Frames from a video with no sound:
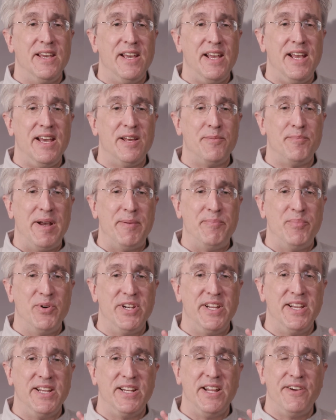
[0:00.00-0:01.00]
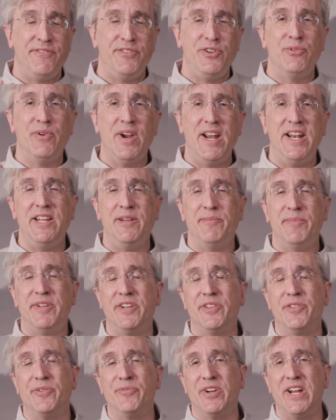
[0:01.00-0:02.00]
And by putting enough uranium
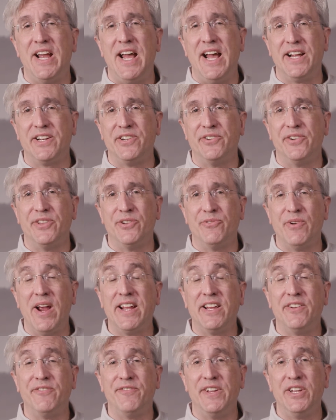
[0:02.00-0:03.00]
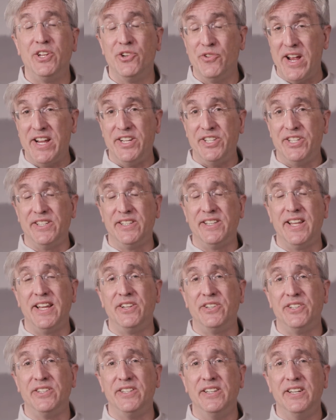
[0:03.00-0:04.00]
into the reactor in the right configuration, they
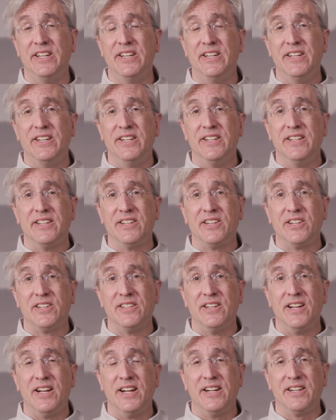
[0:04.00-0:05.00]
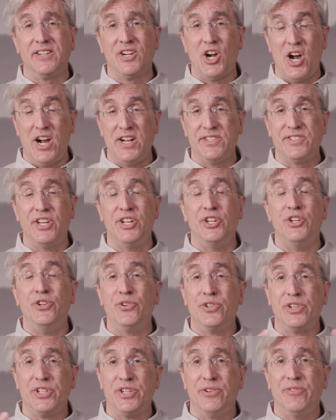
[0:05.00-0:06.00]
could cause a
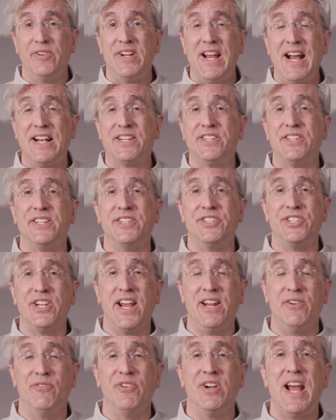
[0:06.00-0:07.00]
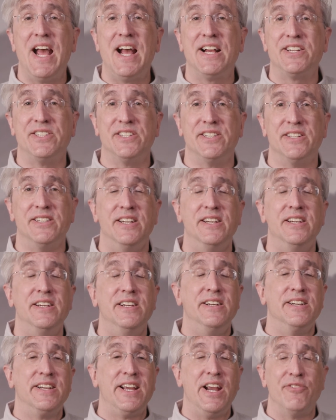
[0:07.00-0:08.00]
nuclear reaction, a chain reaction,
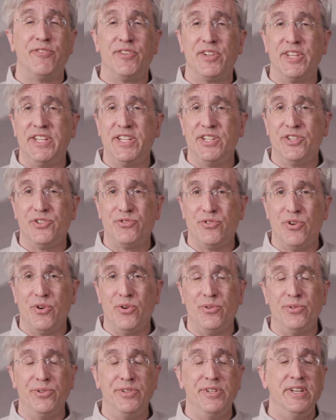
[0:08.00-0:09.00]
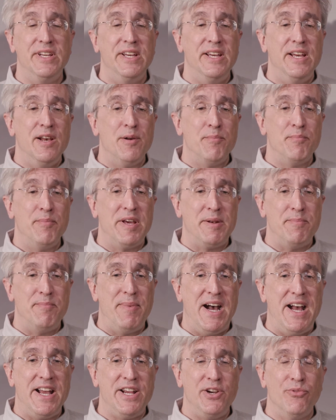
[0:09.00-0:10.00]
carefully controlled. But
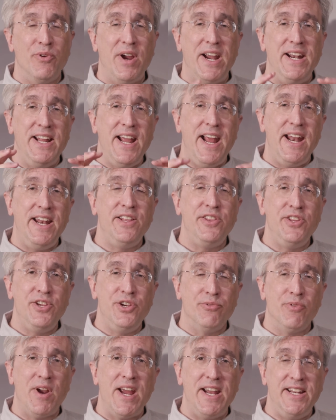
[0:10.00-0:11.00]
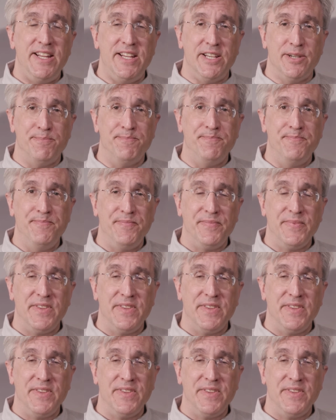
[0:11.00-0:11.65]
by irradiating the uranium